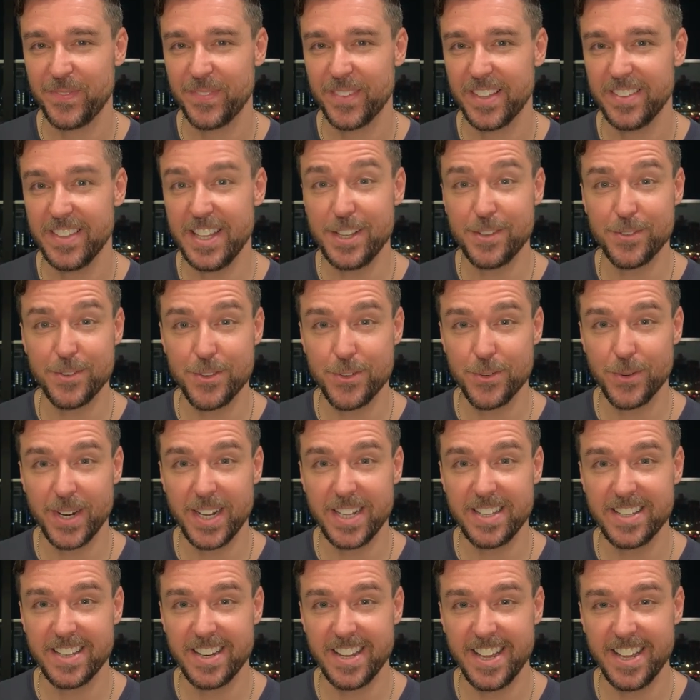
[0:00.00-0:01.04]
Thanks for
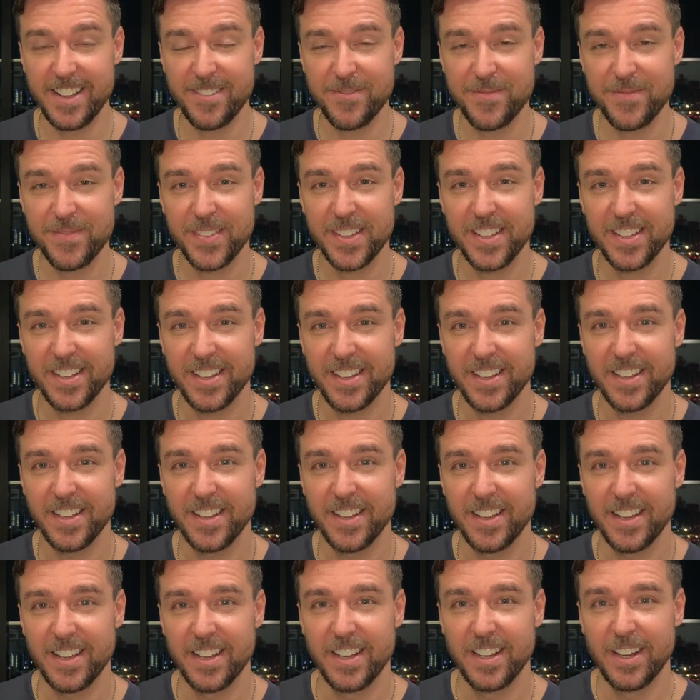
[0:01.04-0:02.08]
joining today.
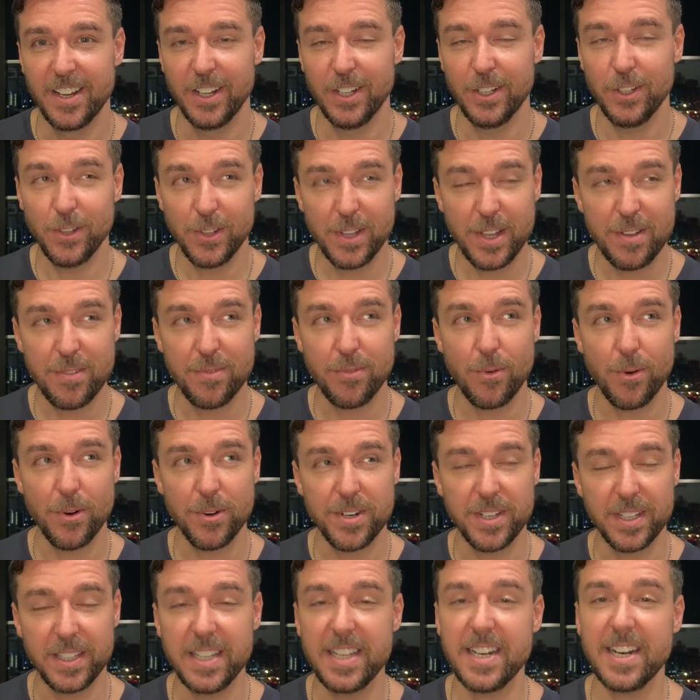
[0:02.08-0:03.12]
Looking forward
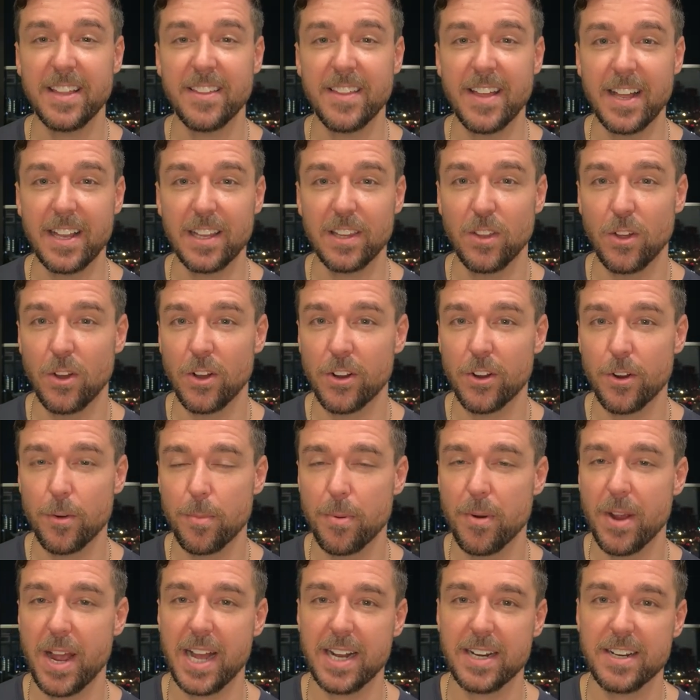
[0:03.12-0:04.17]
to leading that longer
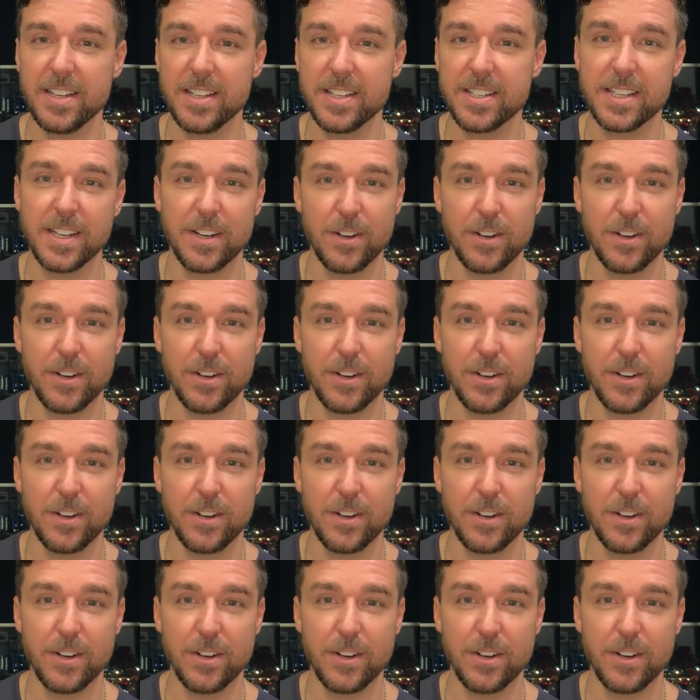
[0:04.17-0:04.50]
practice,